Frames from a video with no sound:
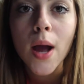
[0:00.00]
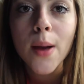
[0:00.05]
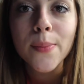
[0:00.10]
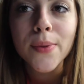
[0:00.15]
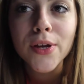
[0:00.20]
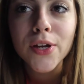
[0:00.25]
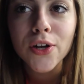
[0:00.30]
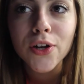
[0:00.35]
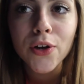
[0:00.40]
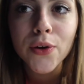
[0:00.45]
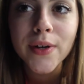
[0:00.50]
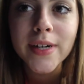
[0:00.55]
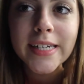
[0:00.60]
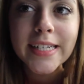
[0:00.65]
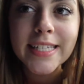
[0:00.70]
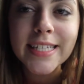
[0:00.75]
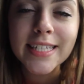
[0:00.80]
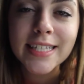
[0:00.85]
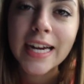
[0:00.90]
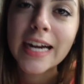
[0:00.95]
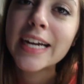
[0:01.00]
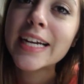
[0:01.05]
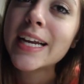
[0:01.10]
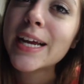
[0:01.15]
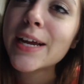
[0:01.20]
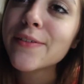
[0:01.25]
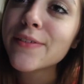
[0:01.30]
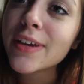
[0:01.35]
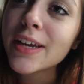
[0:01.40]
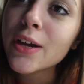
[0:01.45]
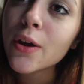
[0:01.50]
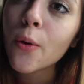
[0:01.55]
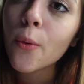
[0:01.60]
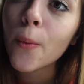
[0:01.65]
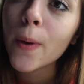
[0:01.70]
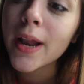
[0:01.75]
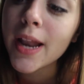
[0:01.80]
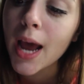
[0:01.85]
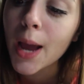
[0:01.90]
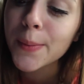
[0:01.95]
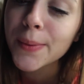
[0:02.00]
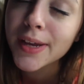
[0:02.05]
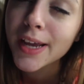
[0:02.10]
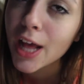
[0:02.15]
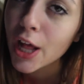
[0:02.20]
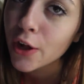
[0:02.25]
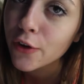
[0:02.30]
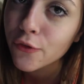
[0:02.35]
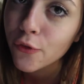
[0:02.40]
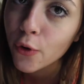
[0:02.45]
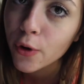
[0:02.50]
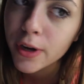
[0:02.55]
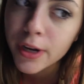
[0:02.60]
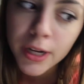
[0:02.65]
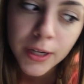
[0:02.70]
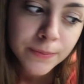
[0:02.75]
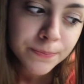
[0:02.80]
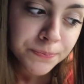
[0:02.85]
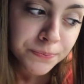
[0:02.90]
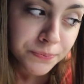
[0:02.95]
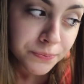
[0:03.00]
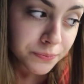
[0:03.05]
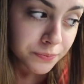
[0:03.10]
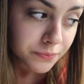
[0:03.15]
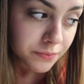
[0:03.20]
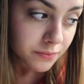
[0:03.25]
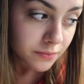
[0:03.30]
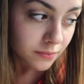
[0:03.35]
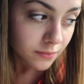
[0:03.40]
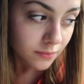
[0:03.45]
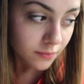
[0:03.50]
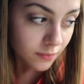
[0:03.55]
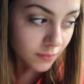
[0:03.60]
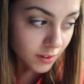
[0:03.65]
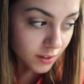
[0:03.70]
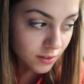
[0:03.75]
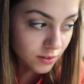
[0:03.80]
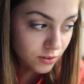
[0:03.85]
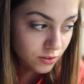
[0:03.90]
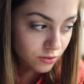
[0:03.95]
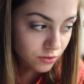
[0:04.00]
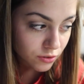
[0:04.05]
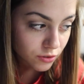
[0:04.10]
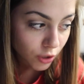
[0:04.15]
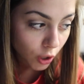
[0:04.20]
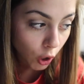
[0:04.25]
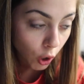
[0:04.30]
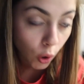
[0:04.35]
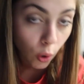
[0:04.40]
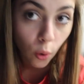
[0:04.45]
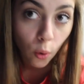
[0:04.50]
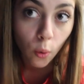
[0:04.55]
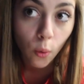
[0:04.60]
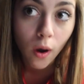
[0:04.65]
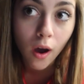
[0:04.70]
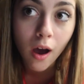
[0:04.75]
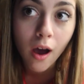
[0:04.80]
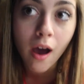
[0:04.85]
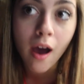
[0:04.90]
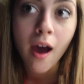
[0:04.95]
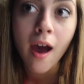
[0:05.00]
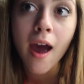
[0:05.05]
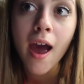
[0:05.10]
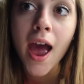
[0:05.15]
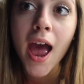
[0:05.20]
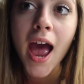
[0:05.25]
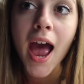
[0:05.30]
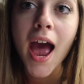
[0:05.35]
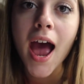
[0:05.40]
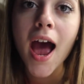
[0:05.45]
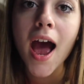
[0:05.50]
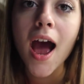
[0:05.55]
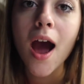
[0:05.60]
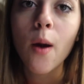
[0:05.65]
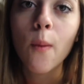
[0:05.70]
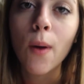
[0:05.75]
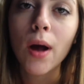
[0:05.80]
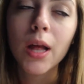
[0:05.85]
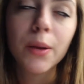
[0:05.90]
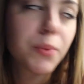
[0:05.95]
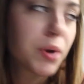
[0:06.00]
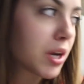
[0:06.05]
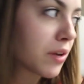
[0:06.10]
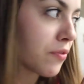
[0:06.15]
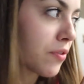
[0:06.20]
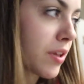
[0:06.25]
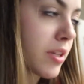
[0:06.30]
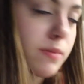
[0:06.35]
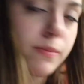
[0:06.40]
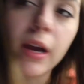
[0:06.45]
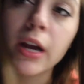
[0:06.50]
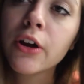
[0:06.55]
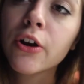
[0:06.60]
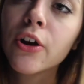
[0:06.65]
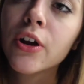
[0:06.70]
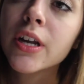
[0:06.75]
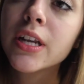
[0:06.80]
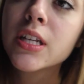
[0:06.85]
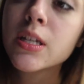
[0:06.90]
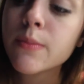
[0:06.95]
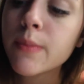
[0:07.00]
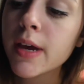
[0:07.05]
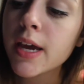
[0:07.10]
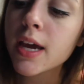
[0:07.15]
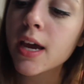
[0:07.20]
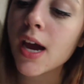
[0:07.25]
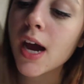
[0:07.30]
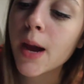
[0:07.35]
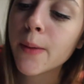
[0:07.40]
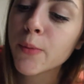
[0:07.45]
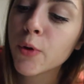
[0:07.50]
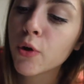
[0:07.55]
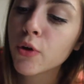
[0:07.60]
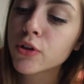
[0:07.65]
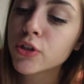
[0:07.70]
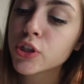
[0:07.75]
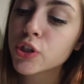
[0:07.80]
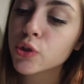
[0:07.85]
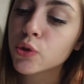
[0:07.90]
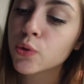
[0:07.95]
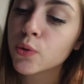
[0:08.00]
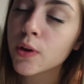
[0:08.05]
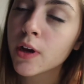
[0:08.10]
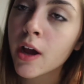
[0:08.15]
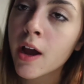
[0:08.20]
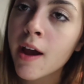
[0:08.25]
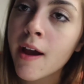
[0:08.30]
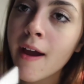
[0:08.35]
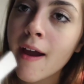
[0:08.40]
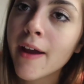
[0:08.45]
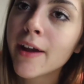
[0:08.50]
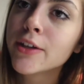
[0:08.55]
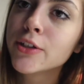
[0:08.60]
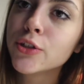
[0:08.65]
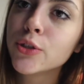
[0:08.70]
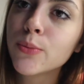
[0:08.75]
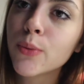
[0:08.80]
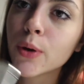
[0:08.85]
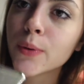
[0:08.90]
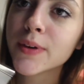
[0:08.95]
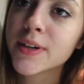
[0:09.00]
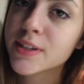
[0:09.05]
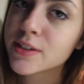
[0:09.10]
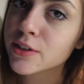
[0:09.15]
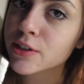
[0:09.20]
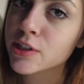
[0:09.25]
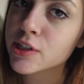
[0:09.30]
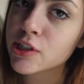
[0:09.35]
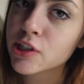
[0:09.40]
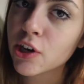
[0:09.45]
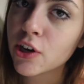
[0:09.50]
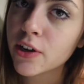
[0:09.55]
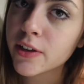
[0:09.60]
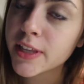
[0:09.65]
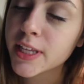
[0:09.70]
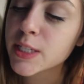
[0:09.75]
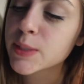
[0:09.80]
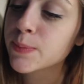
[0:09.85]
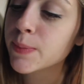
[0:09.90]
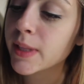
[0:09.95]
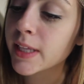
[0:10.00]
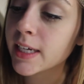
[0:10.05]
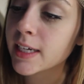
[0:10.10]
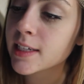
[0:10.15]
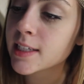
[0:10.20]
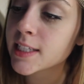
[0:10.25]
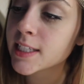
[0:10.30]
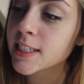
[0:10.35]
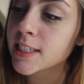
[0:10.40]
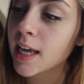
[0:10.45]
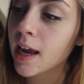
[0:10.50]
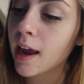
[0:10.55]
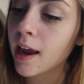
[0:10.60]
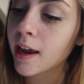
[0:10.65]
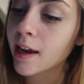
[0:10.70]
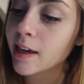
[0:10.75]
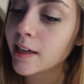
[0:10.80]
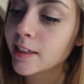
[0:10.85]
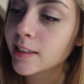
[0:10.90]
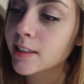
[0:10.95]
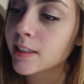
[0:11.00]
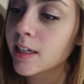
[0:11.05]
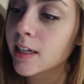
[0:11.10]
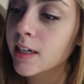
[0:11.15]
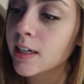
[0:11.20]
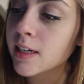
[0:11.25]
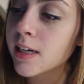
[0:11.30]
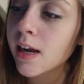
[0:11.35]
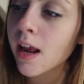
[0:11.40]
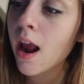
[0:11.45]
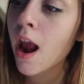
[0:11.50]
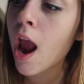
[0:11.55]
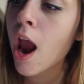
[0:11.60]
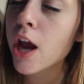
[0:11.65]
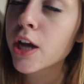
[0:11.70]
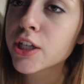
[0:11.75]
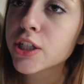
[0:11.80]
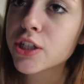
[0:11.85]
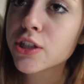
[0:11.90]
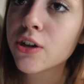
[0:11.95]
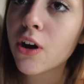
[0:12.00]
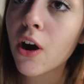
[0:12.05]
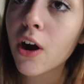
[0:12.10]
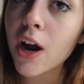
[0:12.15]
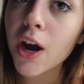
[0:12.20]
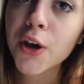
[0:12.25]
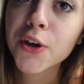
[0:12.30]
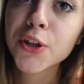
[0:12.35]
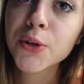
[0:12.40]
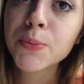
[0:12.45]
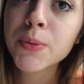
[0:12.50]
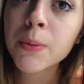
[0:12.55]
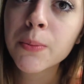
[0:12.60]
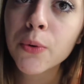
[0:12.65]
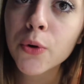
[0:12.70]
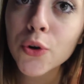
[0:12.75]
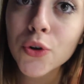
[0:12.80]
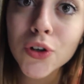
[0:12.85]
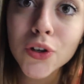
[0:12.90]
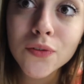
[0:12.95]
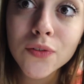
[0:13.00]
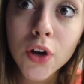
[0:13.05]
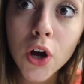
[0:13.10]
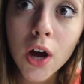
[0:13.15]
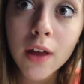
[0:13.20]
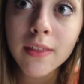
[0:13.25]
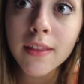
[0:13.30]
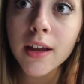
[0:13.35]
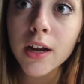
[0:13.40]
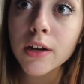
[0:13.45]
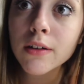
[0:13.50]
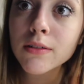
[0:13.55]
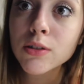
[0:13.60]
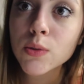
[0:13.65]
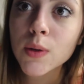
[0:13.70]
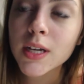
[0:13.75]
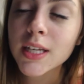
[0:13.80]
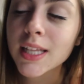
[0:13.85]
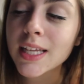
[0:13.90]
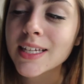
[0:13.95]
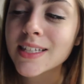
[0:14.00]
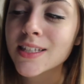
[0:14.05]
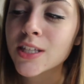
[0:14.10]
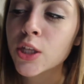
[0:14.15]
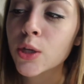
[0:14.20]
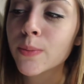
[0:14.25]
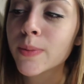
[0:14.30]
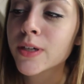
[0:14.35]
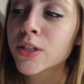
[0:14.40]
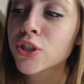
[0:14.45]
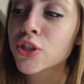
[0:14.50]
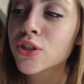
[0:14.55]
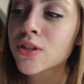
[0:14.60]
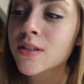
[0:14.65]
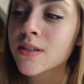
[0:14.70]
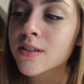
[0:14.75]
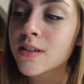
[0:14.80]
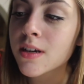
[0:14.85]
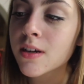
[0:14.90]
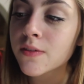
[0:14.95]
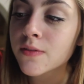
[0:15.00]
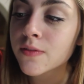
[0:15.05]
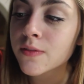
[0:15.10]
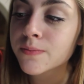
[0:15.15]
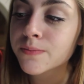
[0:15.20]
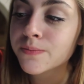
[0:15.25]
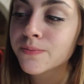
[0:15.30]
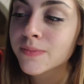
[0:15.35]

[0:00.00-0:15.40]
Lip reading: I plan on going skydiving when I'm in California. So while I'm waiting for this macaroni to make, I'm going to do more research on this place and stalk other people who have gone there so I can like see their pictures and stuff.